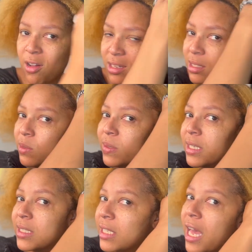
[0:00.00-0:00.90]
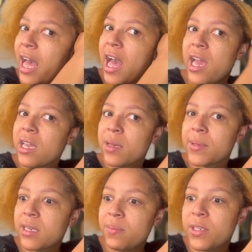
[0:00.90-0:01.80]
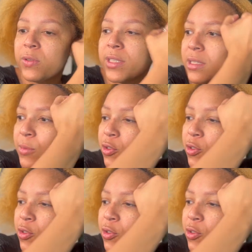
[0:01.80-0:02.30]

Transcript: also because I am gonna be doing some